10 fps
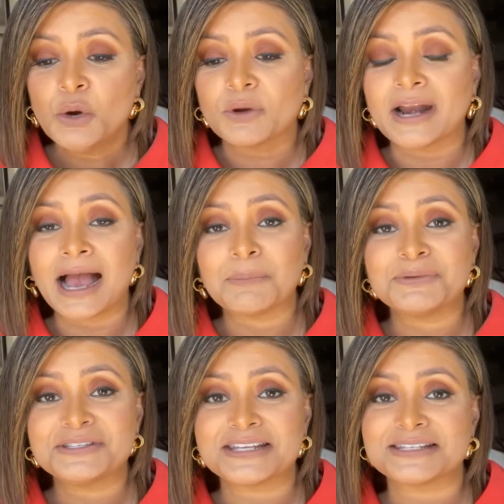what
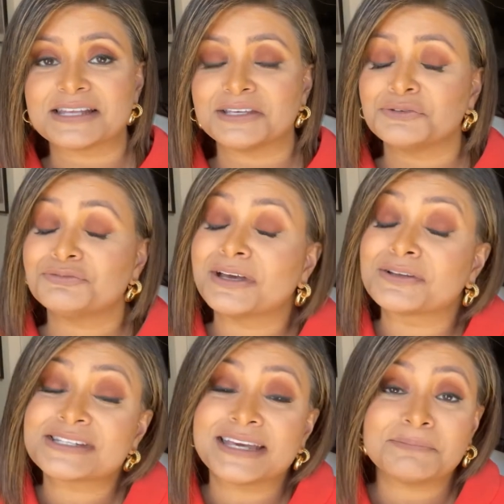happens is that you fail
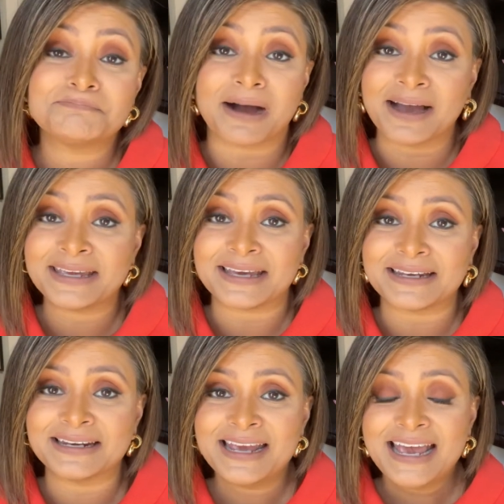to get buy
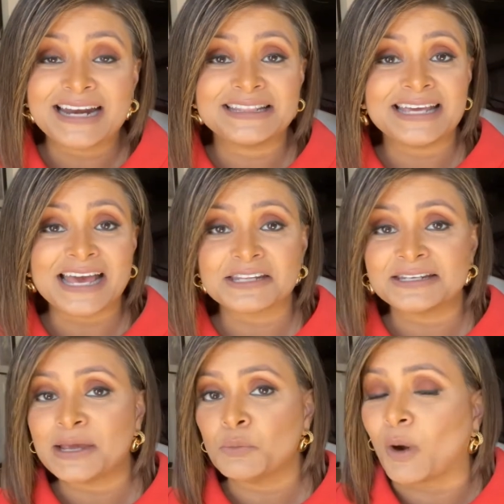in. And at the end of the
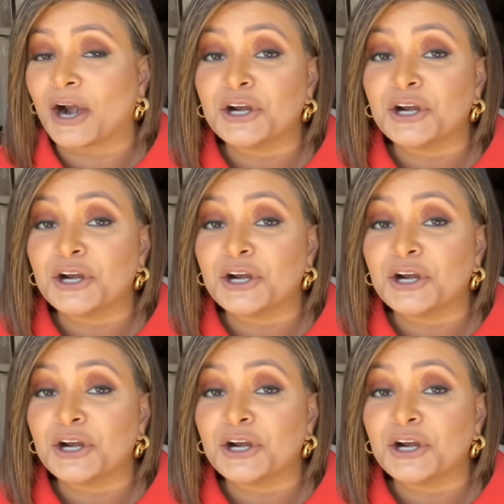day, why